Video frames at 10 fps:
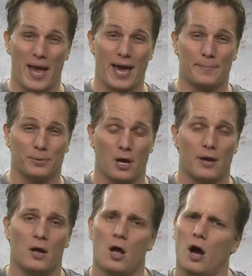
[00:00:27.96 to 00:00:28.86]
bad
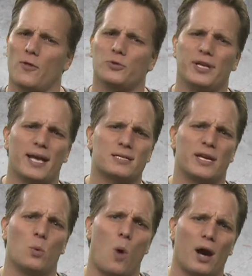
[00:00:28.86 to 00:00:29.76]
blood, although Diaz said
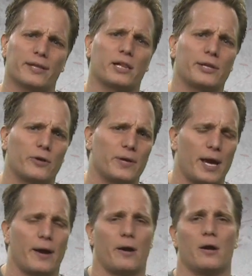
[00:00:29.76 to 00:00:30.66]
he wanted to clear the
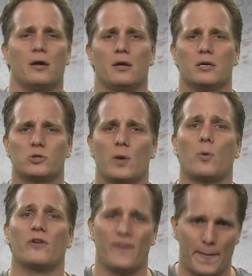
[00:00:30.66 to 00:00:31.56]
air, so he
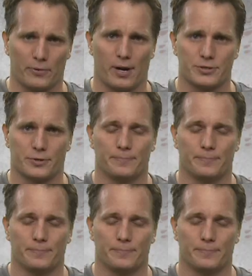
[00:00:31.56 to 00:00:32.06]
bought a vaporizer.